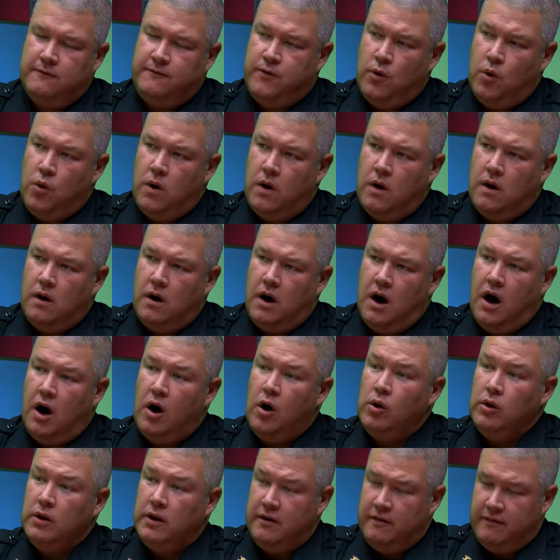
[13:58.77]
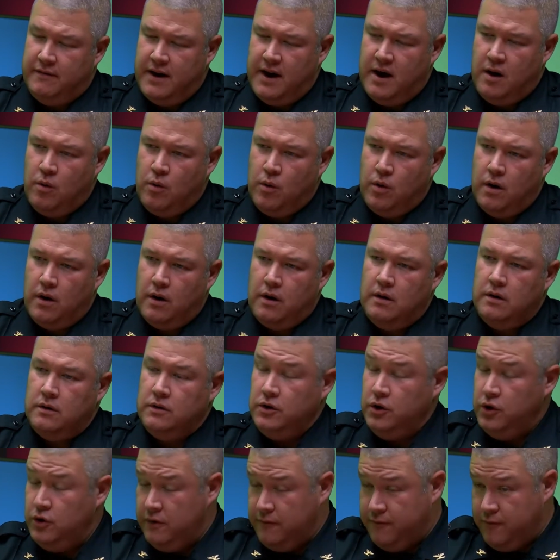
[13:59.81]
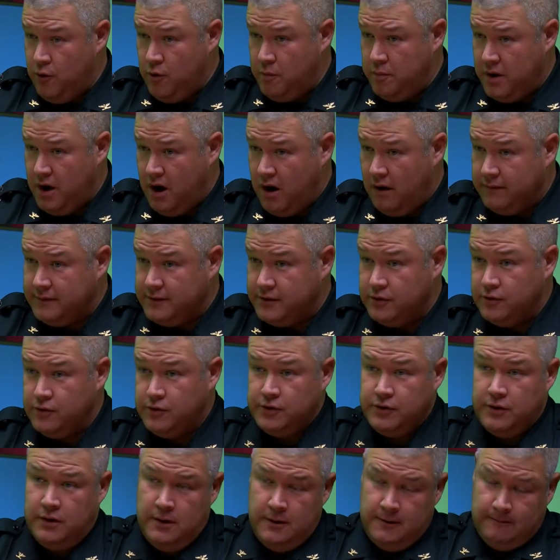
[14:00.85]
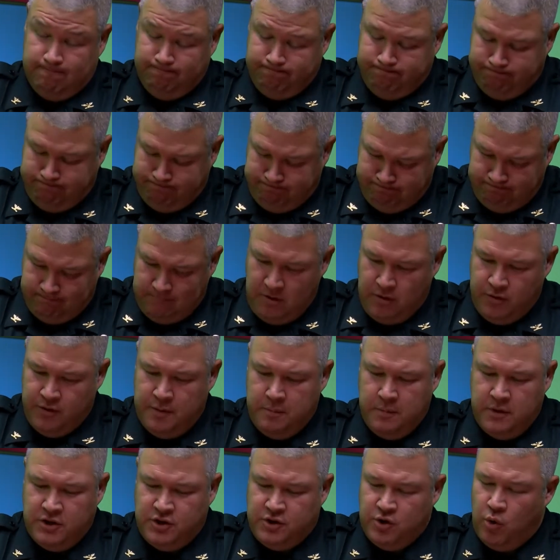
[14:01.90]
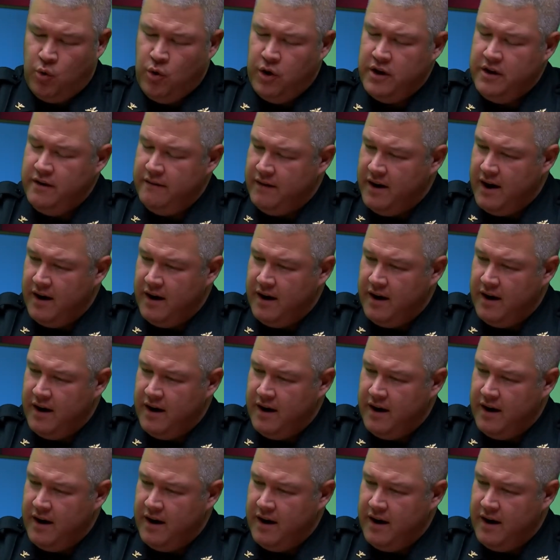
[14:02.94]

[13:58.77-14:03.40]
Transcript: for all of our uniformed officers, the majority of our